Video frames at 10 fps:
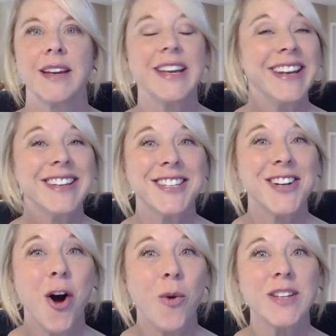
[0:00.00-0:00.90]
It isn't
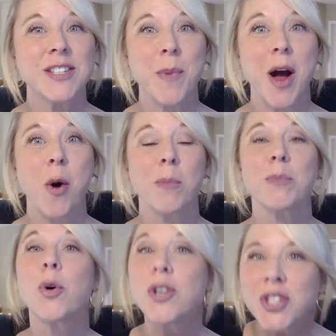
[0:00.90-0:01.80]
always about
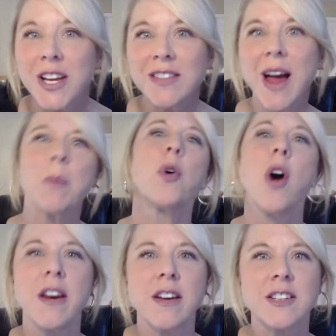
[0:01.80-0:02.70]
pushing that
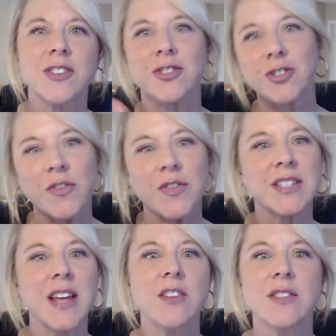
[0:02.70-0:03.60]
product or service
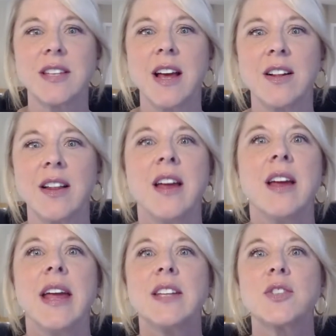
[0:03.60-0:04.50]
that you sell.
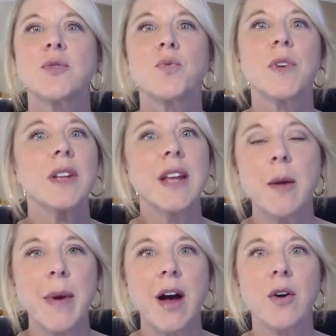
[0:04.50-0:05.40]
It's really
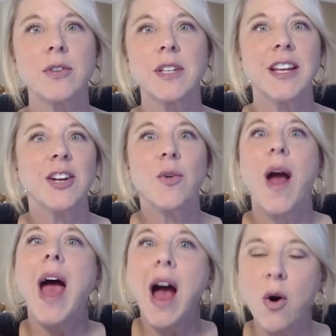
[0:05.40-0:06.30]
about,
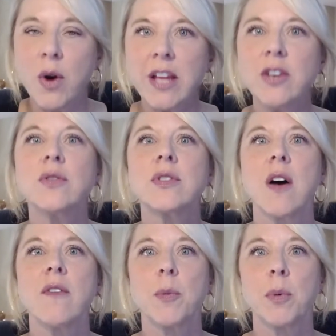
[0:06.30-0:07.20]
how can you
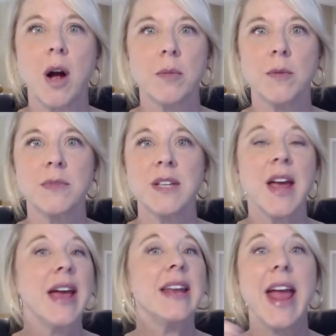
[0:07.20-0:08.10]
solve the problems
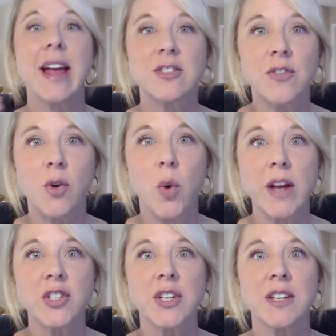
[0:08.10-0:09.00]
and answer the
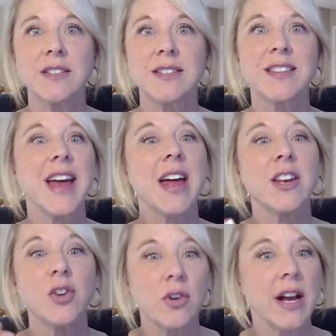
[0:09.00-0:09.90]
questions that
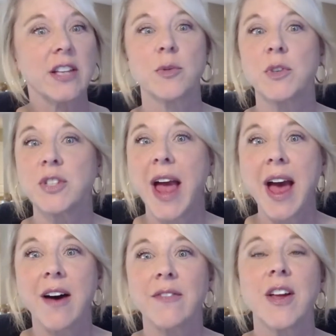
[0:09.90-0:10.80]
your customers have.